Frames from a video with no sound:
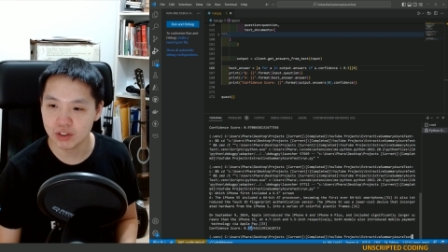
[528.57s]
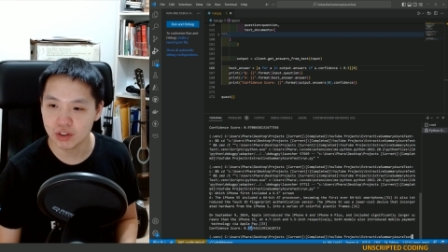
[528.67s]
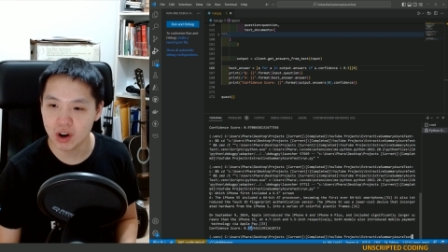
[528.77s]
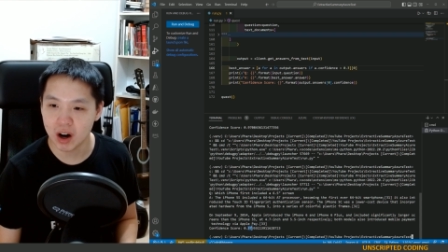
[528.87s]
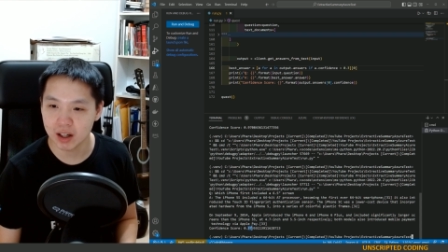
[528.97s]

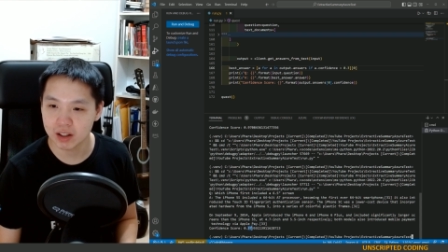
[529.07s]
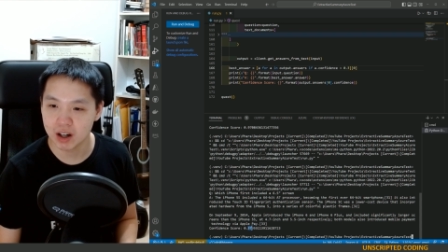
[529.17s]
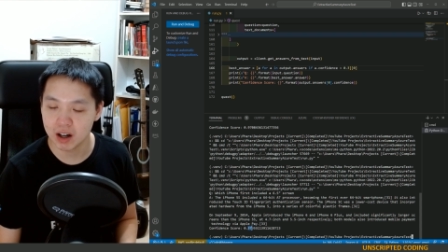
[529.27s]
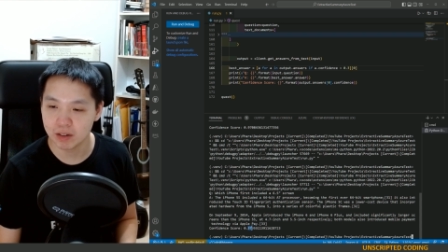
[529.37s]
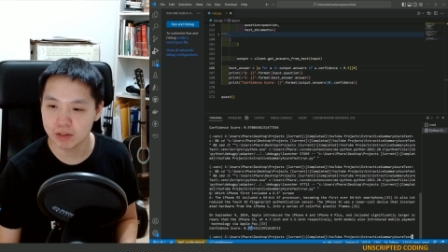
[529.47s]
not
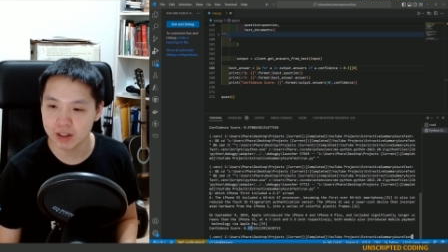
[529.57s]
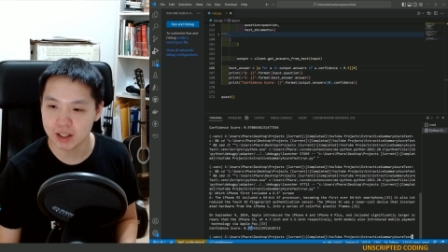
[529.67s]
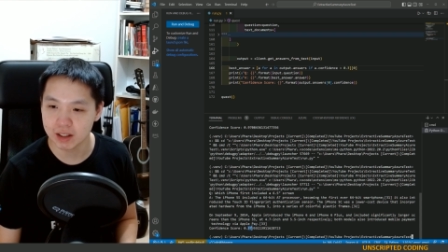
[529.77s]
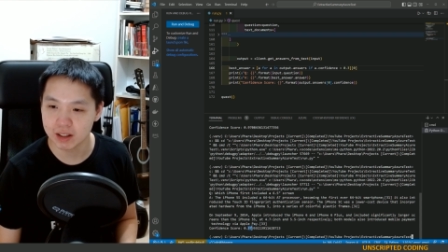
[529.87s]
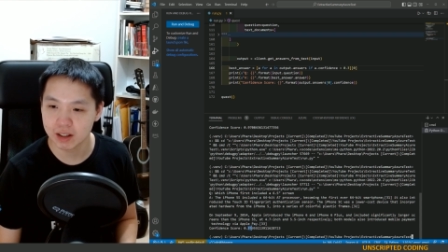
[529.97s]

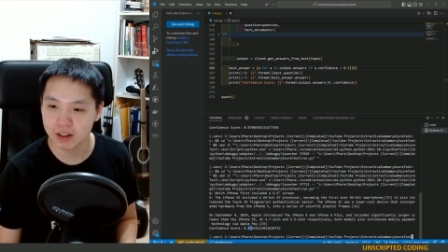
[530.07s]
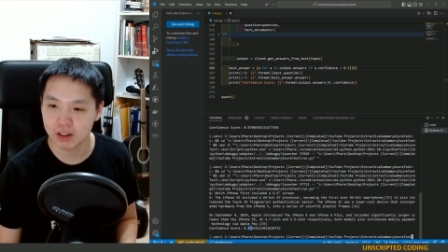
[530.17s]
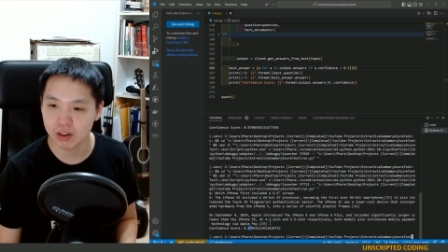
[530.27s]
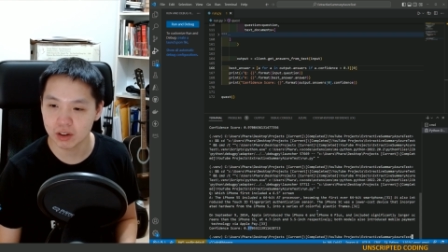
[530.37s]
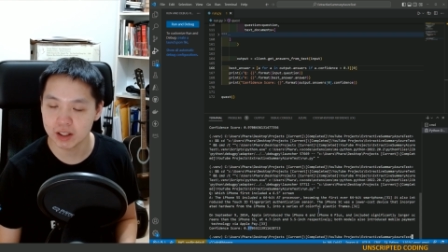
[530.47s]
confident.
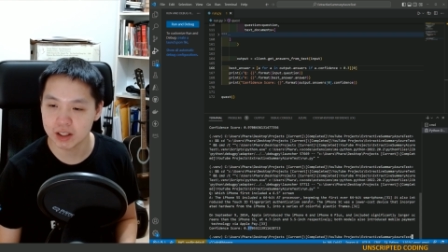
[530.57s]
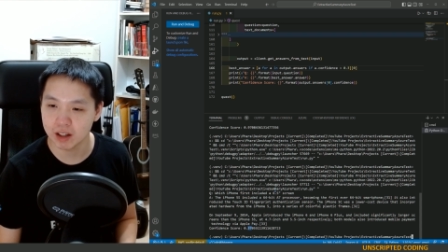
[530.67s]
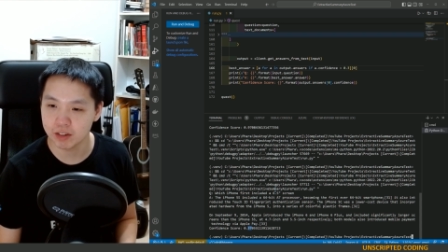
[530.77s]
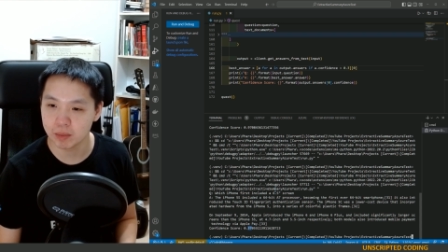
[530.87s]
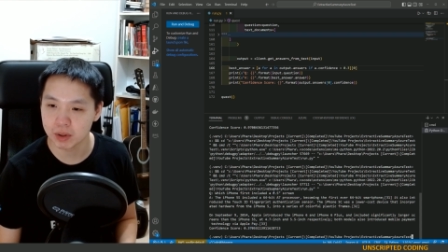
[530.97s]

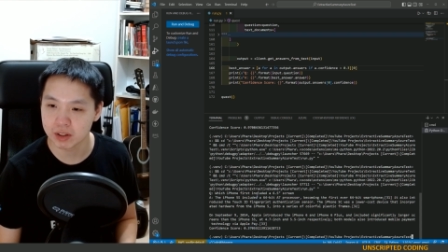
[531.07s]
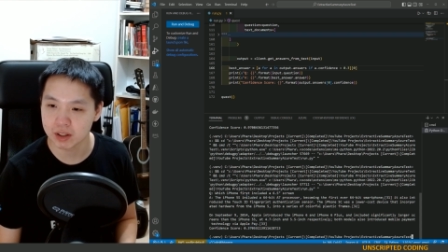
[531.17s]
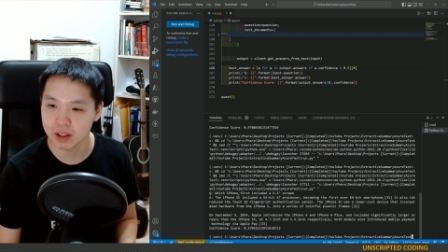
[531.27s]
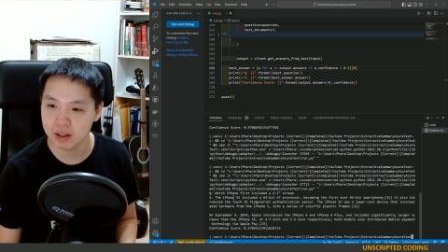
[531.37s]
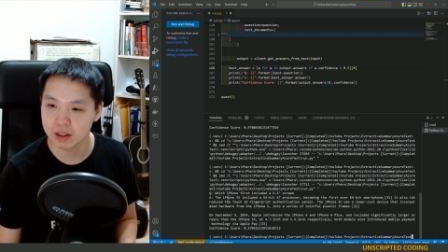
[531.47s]

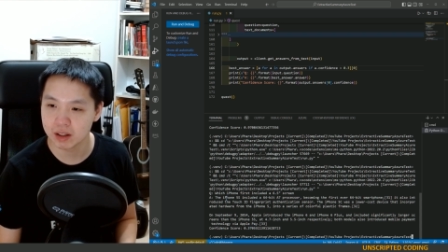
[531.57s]
37%.